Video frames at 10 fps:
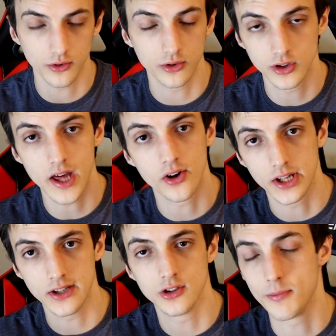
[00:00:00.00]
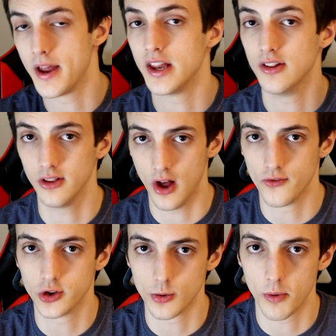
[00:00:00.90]
Snyder gets Superman, he
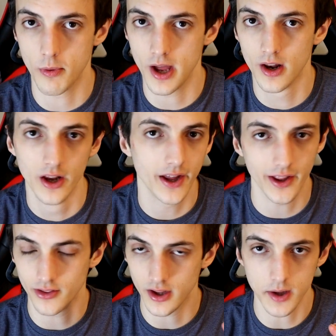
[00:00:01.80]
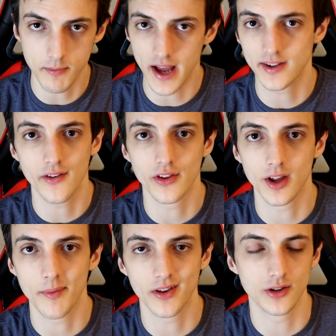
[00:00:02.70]
loves Superman, he makes
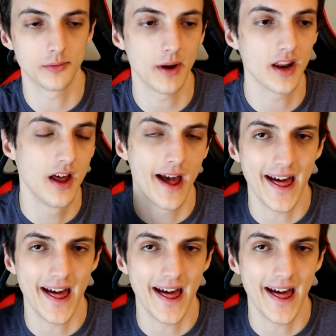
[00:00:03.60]
everything about Superman.